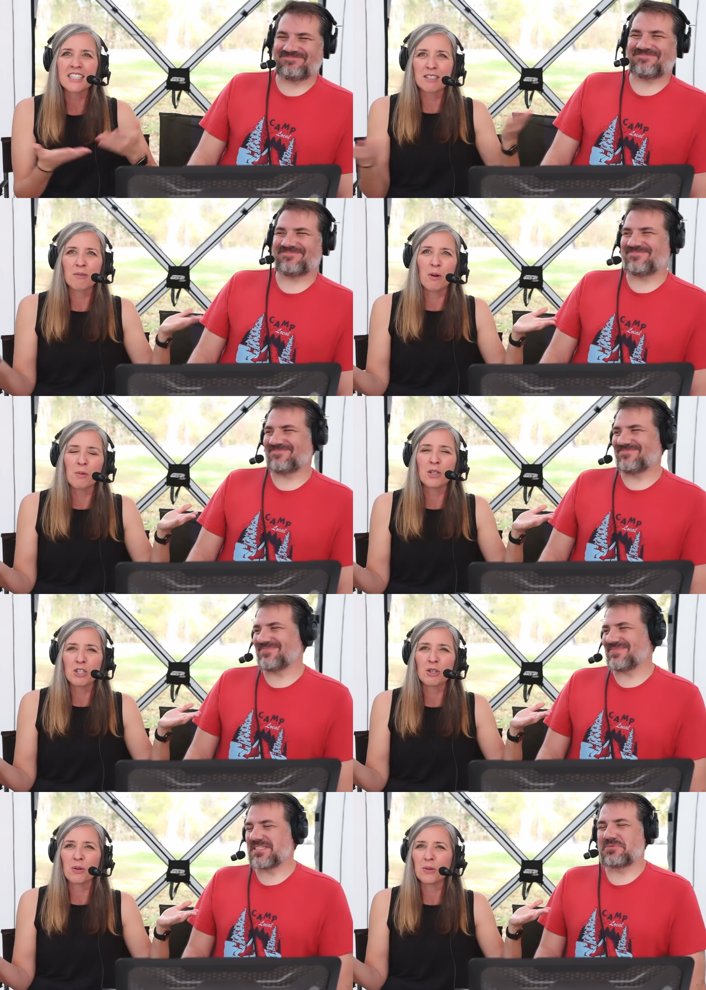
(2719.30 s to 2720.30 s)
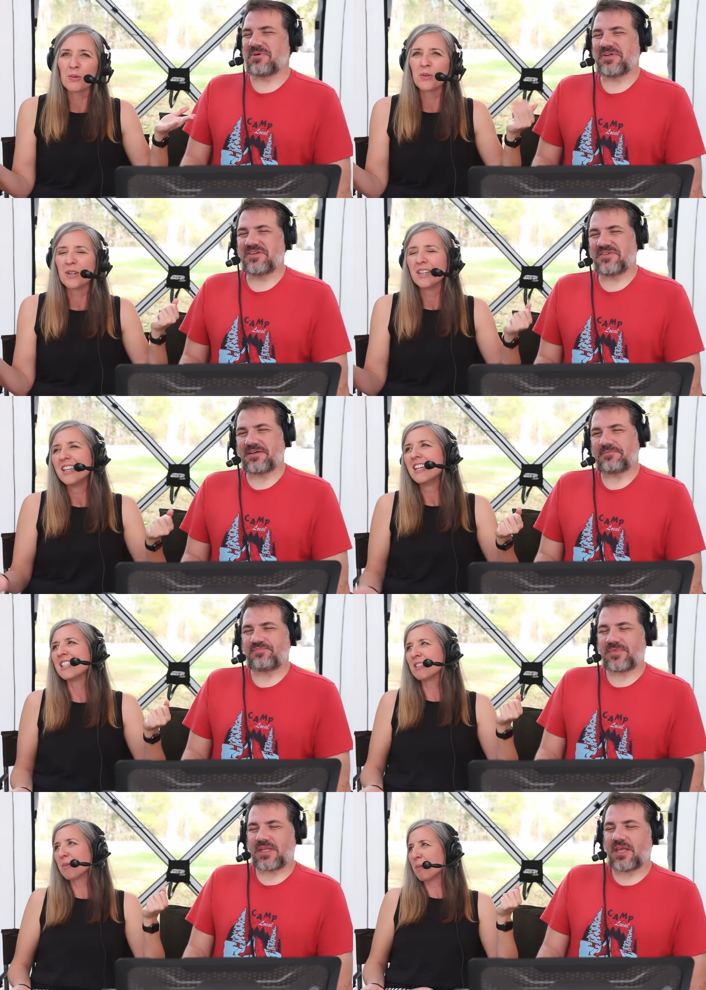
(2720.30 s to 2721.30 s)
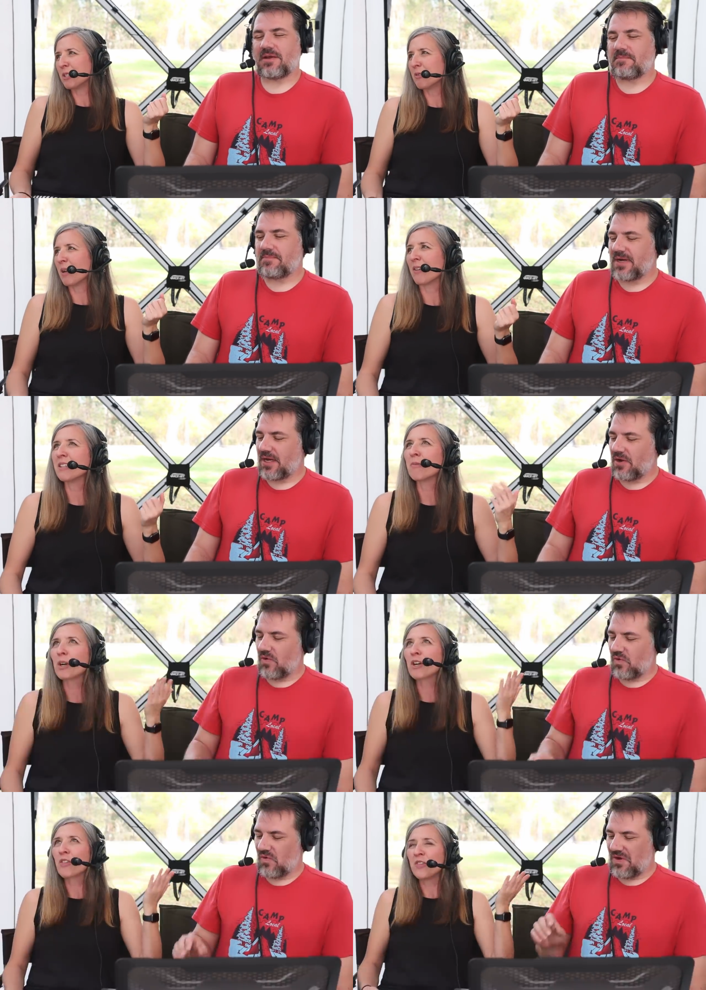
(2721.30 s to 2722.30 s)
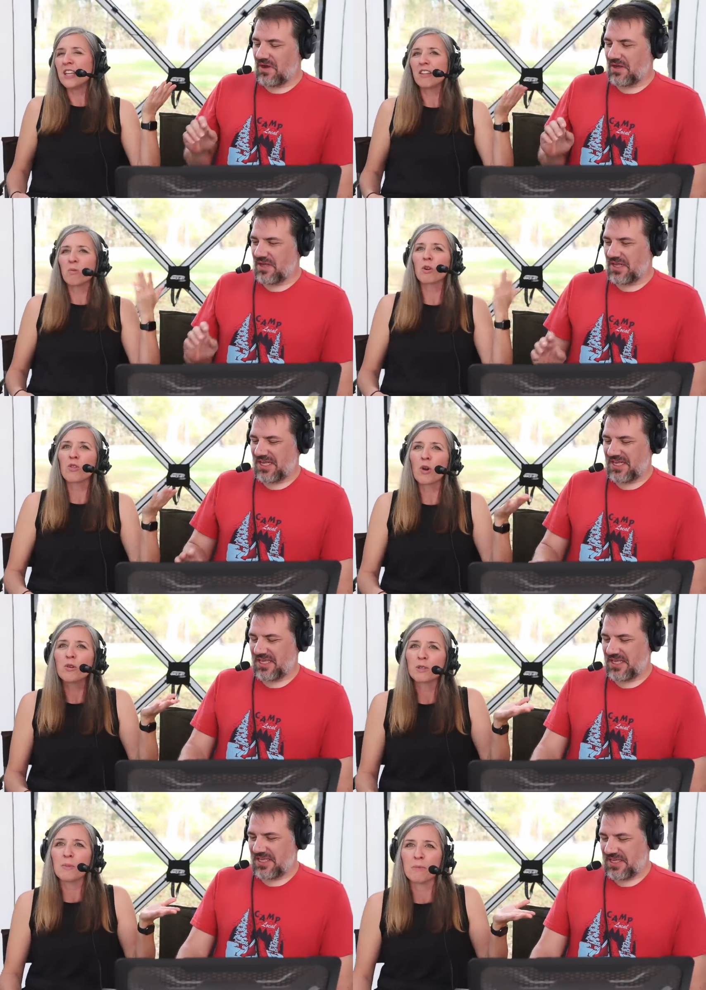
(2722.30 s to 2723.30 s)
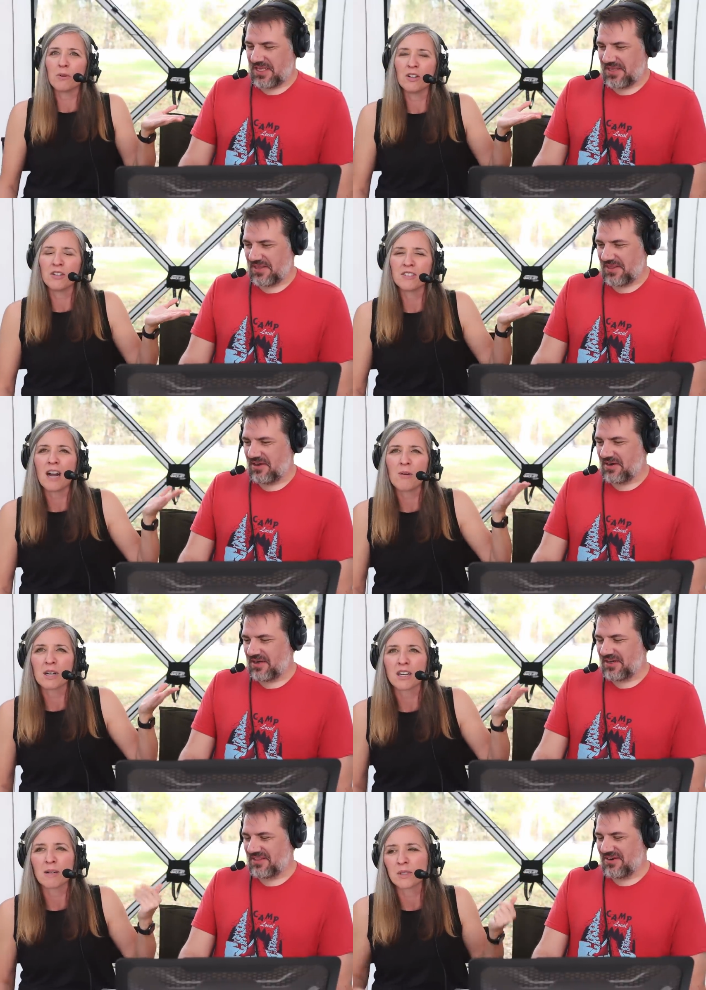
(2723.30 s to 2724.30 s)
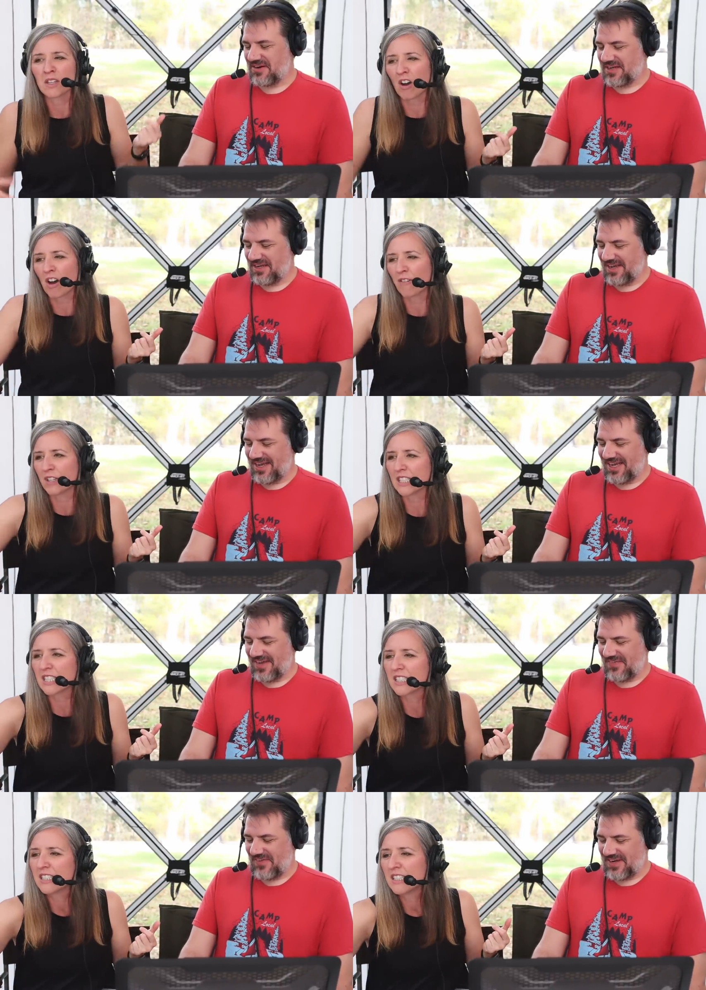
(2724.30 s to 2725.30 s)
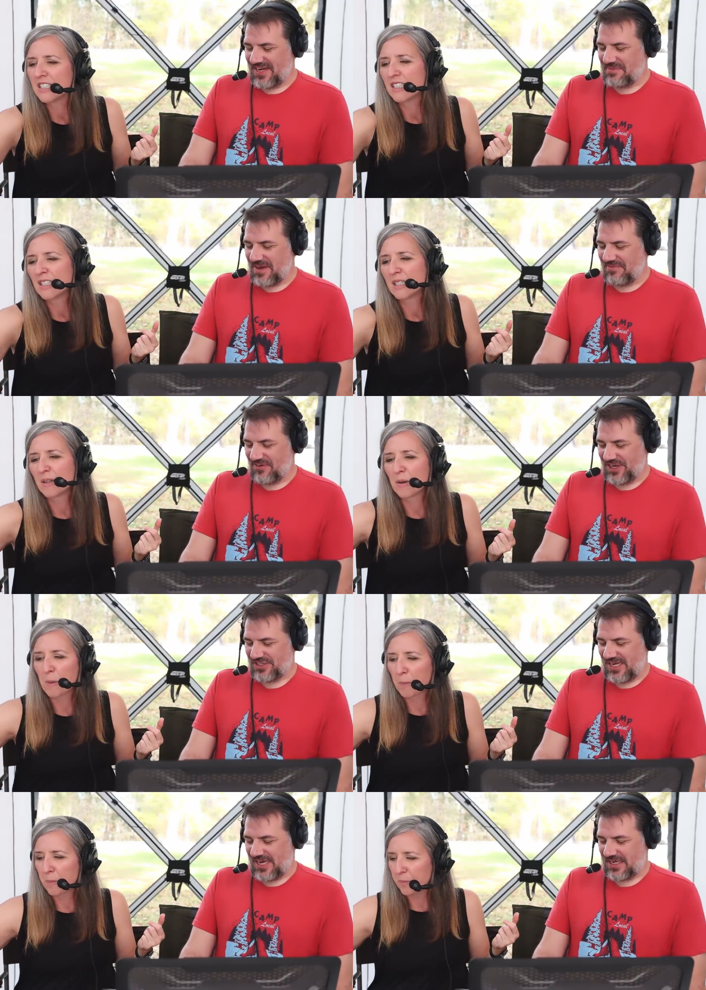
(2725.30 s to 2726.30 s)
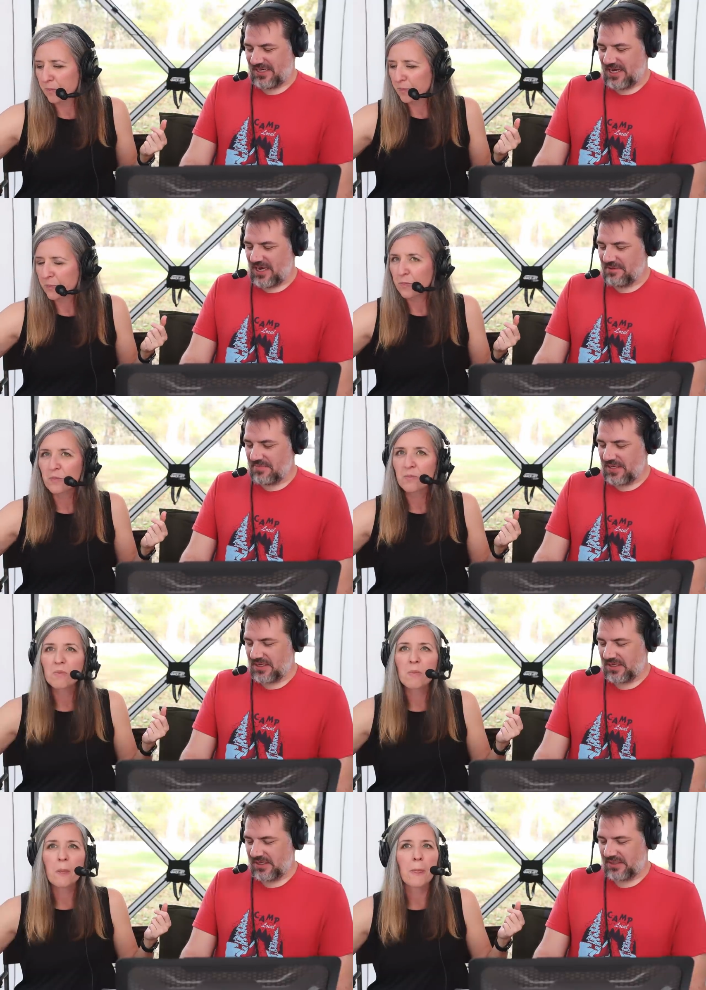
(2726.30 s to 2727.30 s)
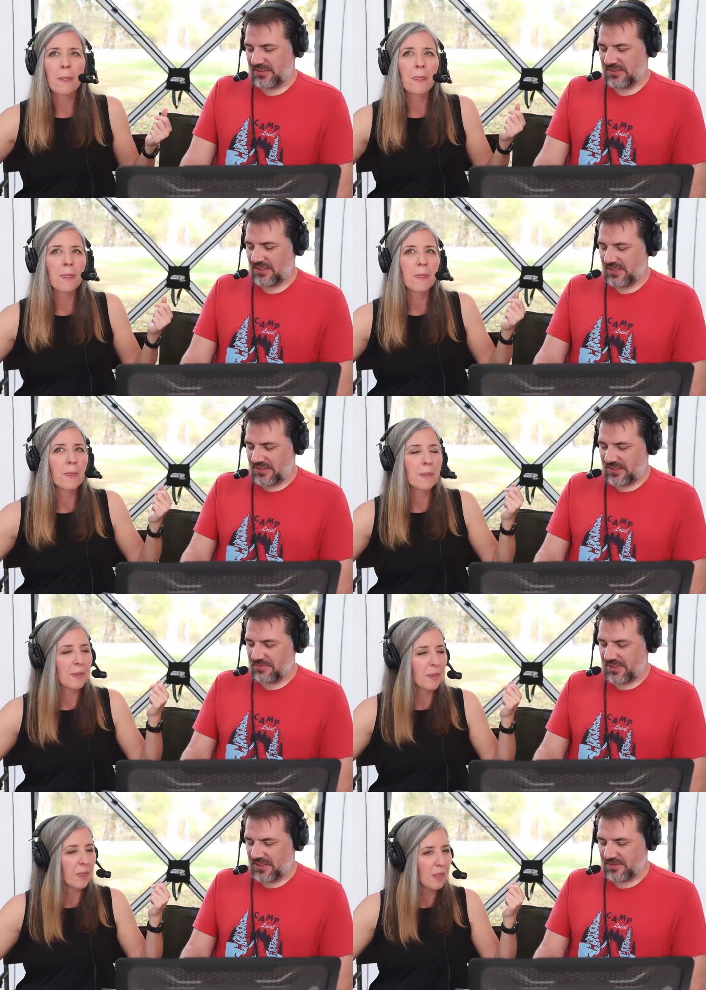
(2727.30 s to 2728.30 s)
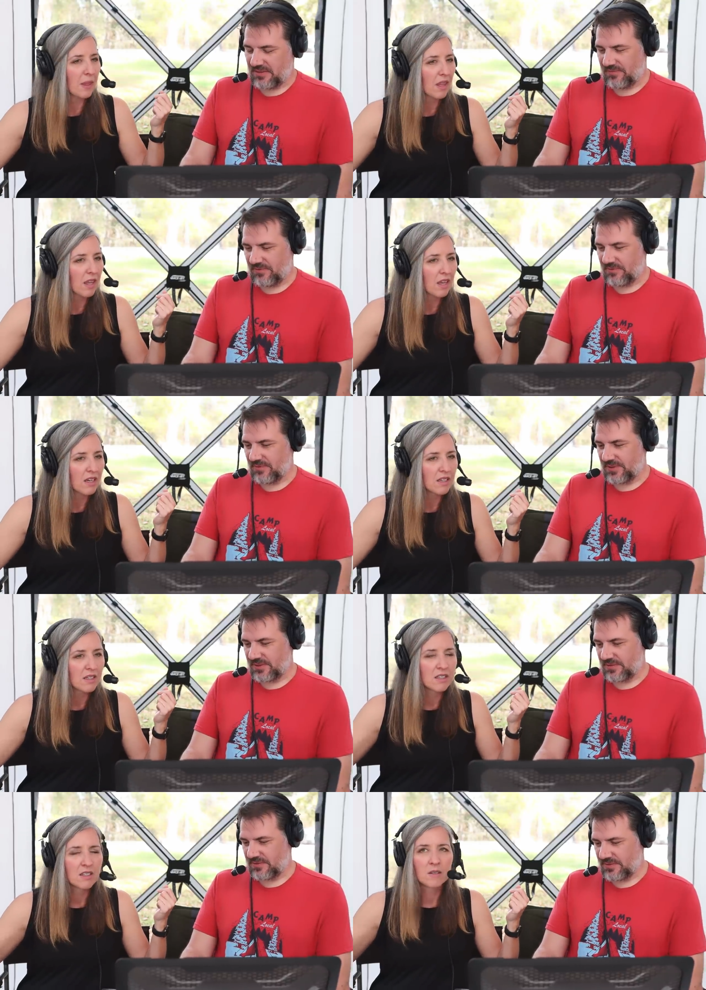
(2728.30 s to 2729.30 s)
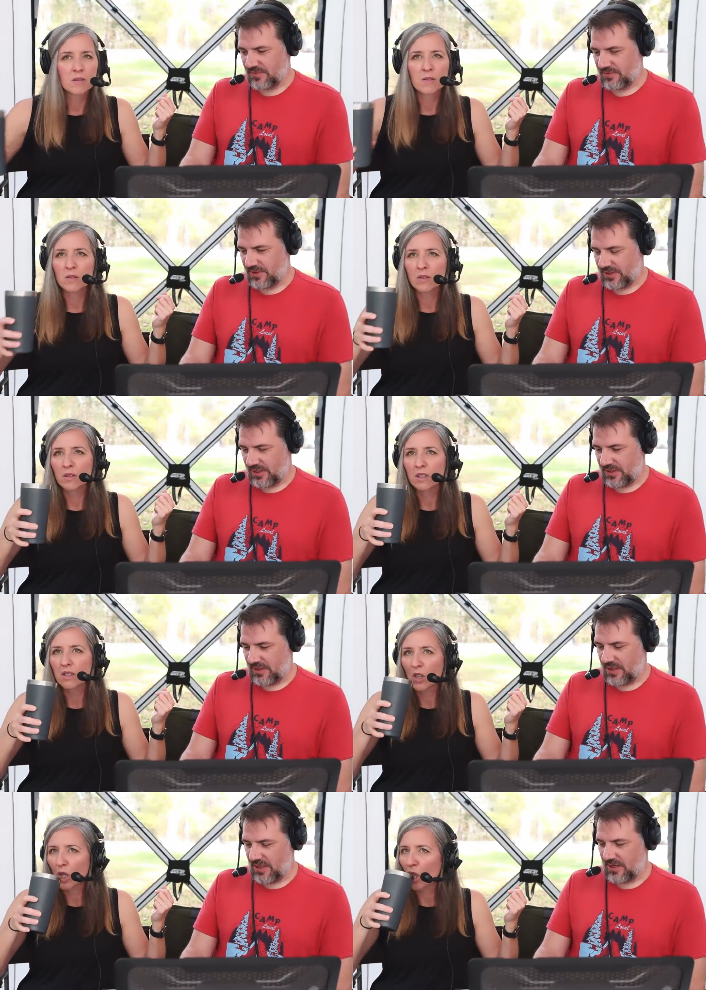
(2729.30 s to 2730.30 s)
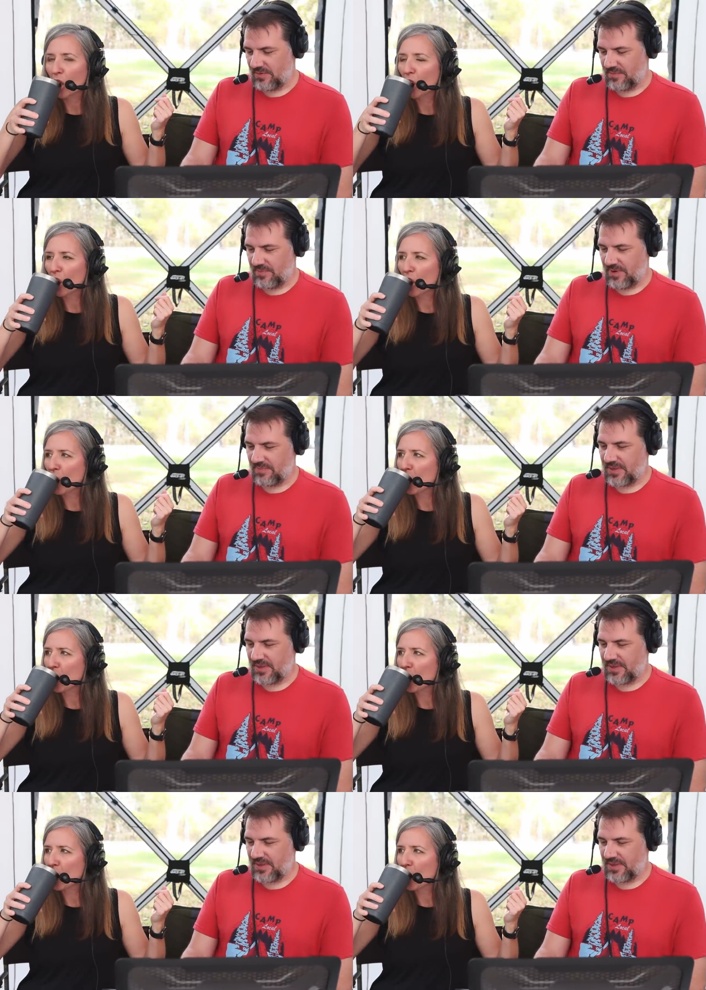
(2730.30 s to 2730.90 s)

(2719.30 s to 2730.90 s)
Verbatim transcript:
Speaker 1: this is what we do. This is what we do now. This is what we do now. But we're the we're those people now when it comes to the office.
Speaker 2: They're getting my fresh tank not because not just because the food was so good, uh, but